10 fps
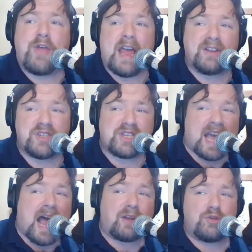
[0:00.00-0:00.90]
There's a
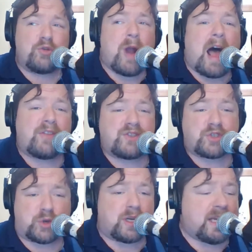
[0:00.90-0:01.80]
color on the
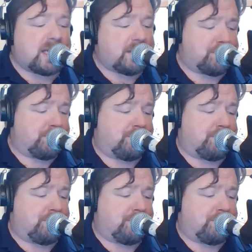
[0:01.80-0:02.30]
street,